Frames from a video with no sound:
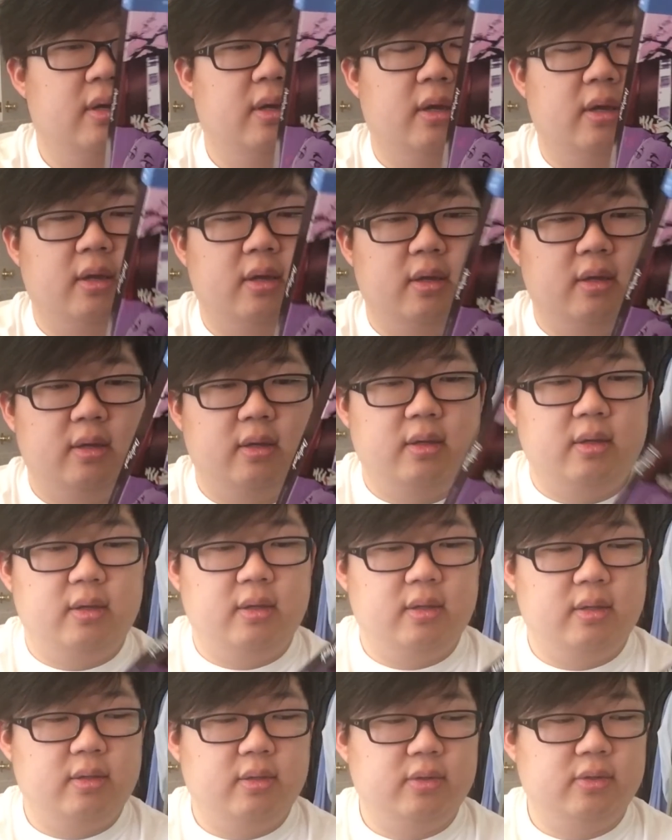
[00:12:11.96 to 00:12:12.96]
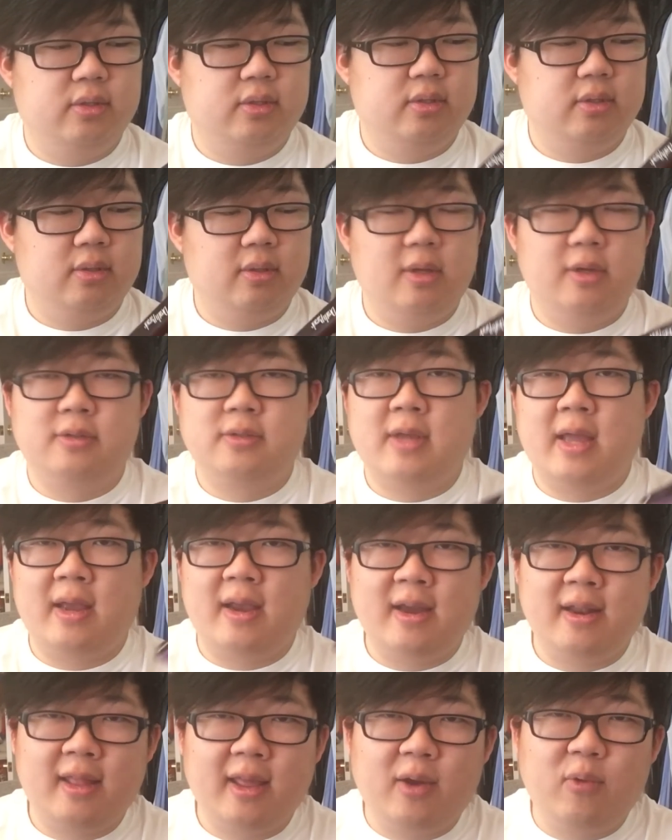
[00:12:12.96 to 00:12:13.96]
uh there's there's that
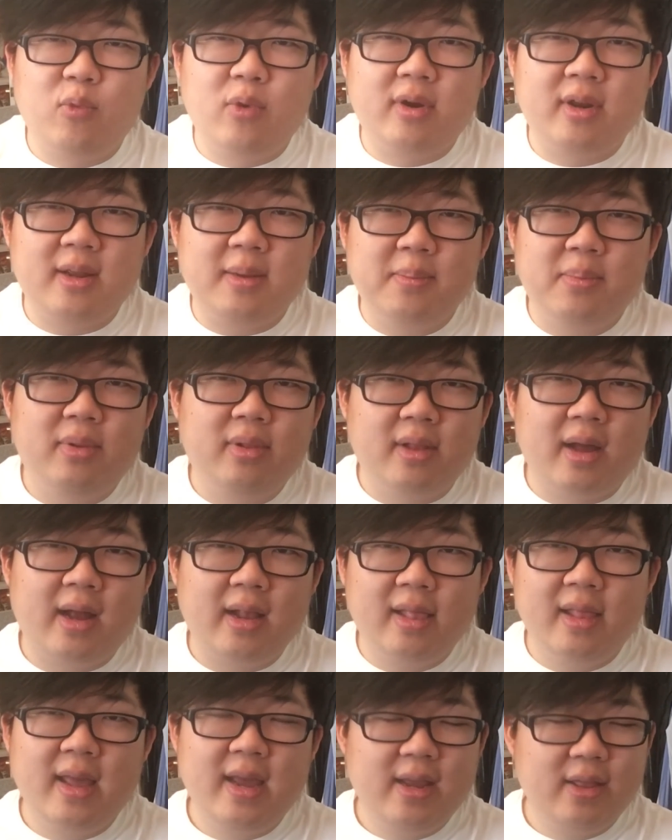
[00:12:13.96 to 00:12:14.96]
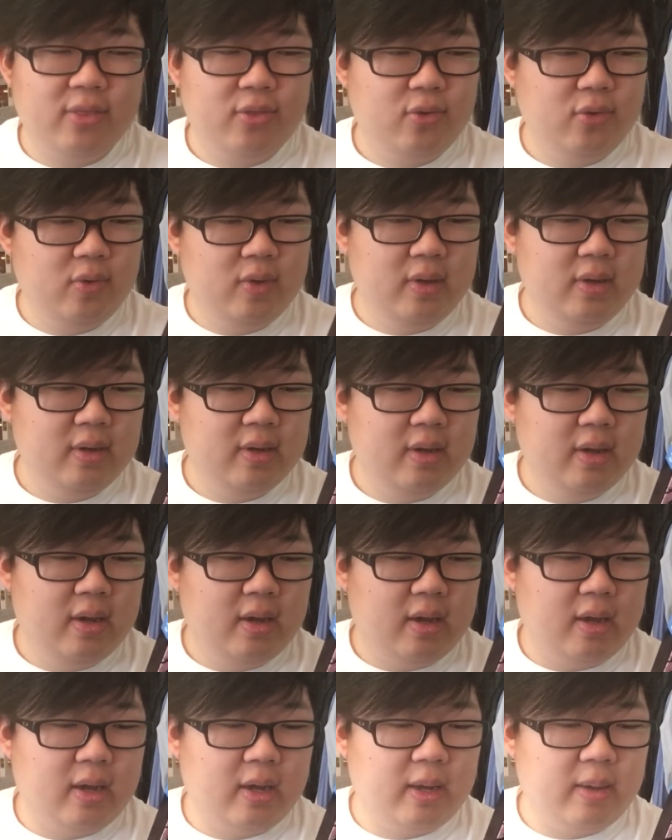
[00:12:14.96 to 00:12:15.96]
kind of like running plot line through it.
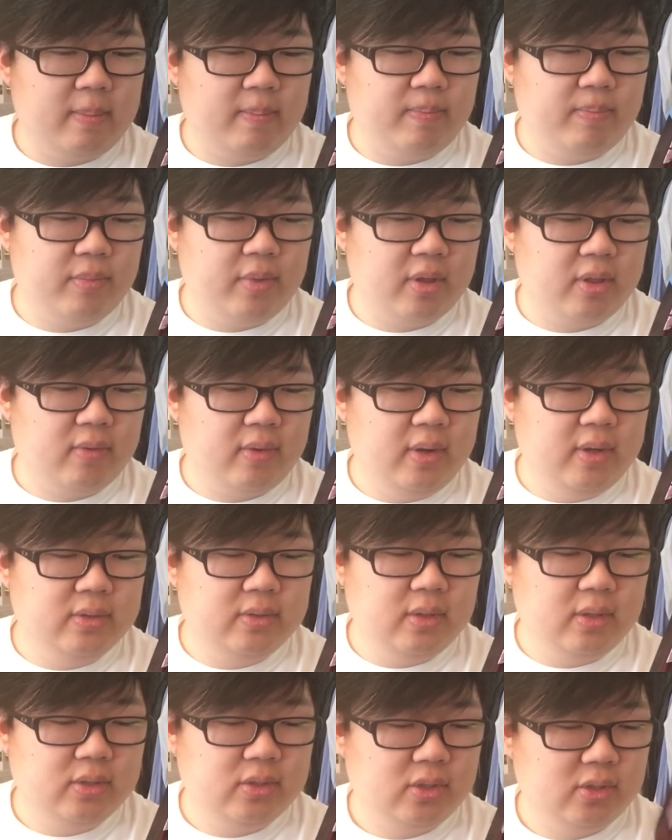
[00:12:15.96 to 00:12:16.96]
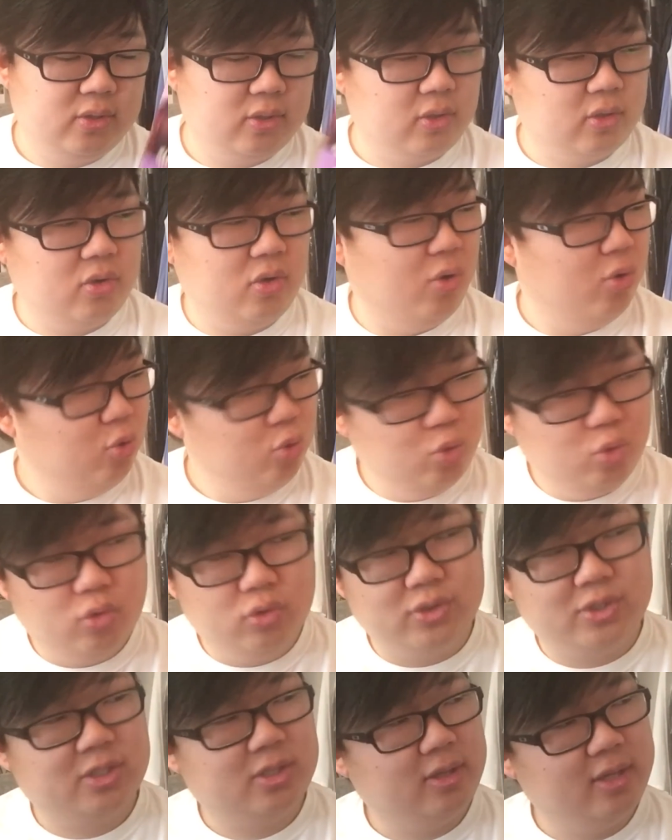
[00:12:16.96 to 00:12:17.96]
Um, otherwise, it's just a
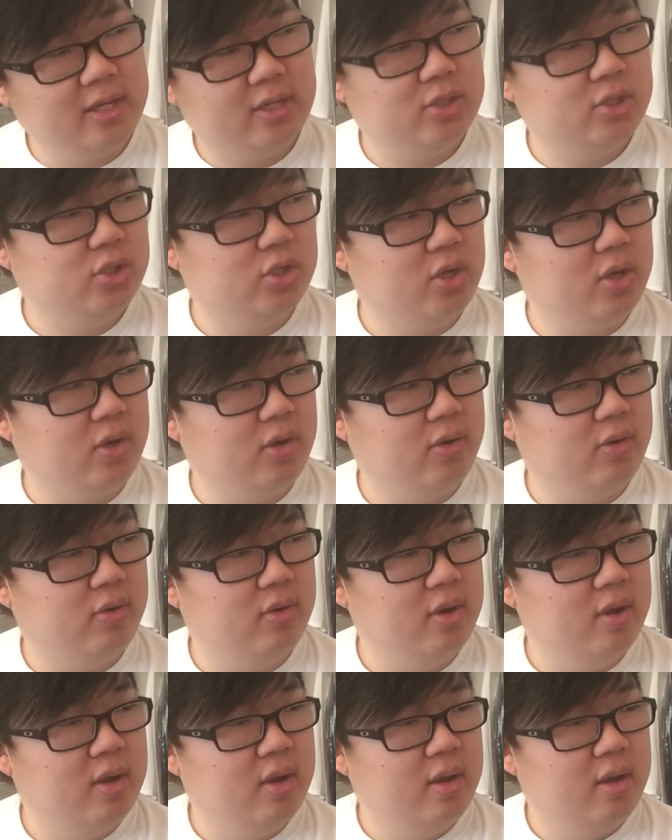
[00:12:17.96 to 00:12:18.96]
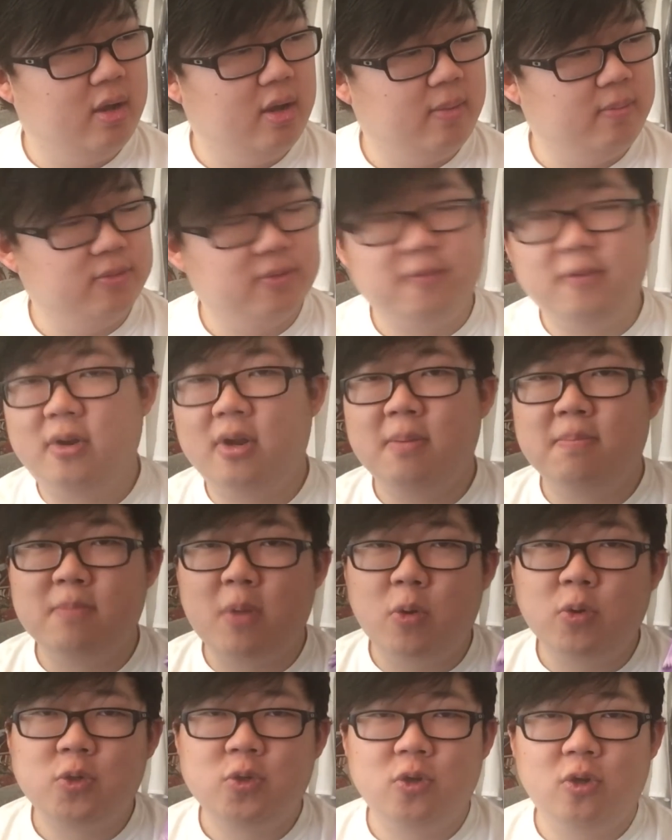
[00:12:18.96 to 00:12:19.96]
cool, slick show. Um, some very
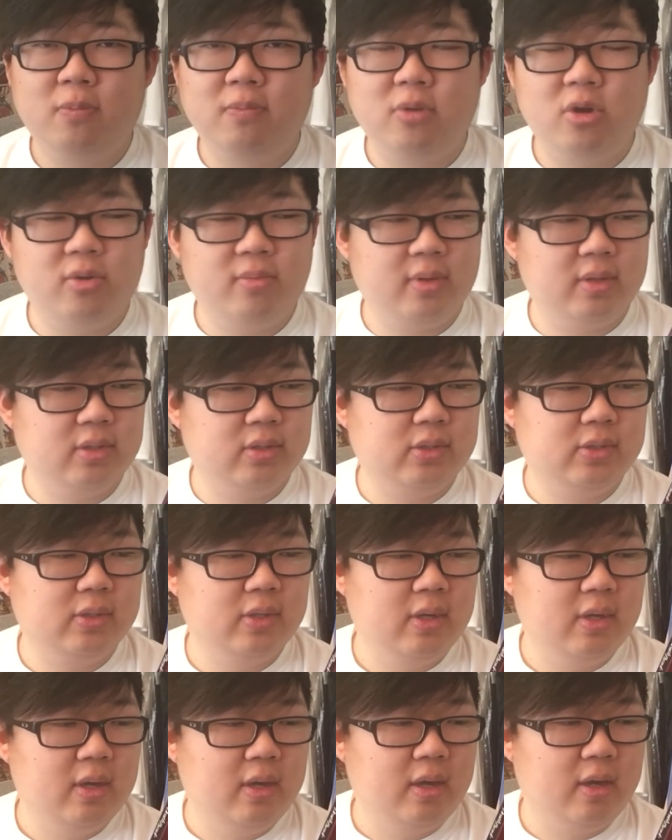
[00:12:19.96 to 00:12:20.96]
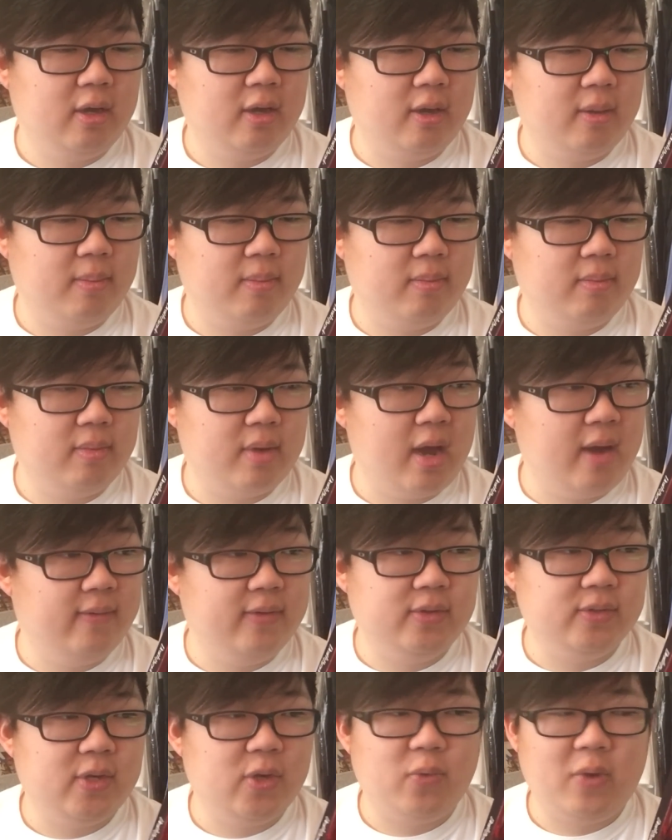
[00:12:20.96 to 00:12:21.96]
emotional moments. Um,
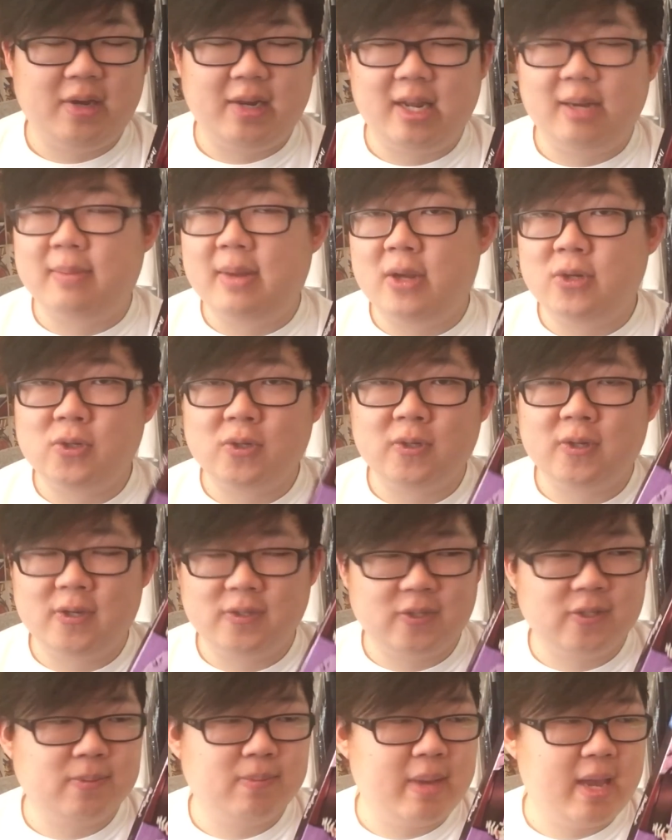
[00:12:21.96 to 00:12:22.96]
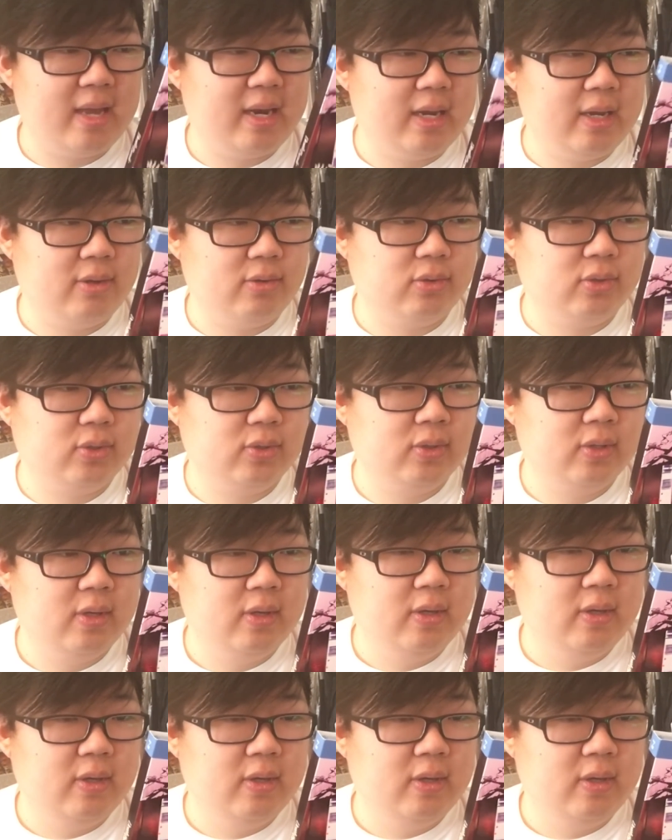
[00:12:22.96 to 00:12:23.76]
obviously, great animation because it's Madhouse.